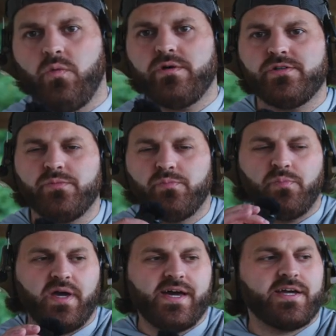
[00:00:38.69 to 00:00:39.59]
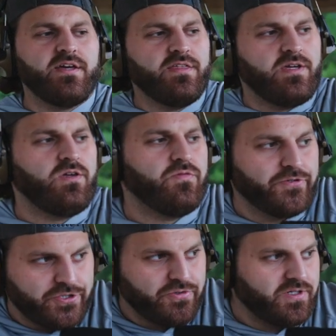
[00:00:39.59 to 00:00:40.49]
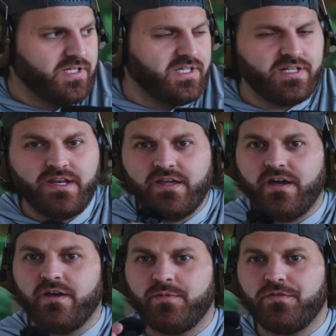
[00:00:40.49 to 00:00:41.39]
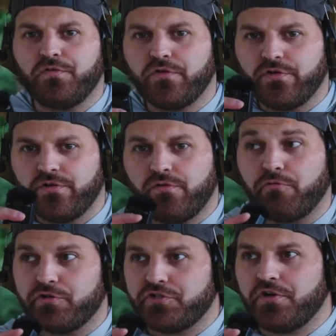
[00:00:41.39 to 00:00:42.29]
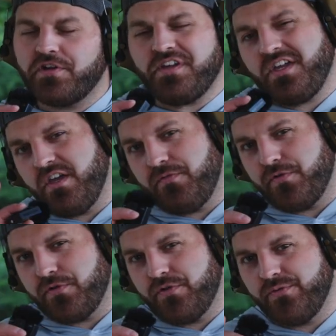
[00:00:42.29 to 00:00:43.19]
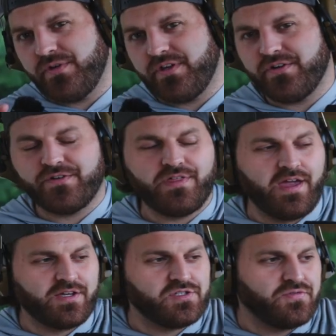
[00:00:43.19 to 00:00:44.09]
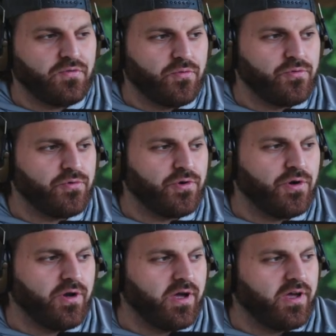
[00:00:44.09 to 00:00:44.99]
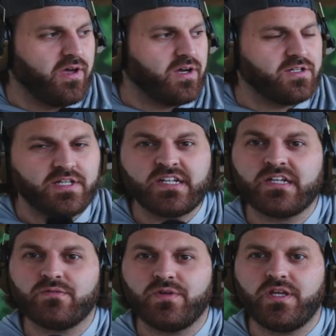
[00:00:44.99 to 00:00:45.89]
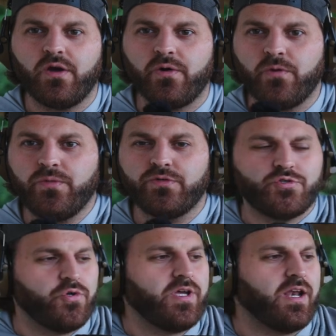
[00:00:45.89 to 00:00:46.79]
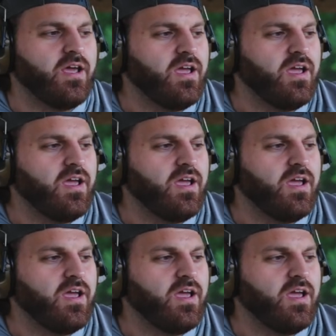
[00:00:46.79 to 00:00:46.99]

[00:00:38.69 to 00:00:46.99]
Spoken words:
Welcome back. Thank you for tuning in. If you're returning, if you're new here, thanks for clicking on the video. I hope you enjoy it.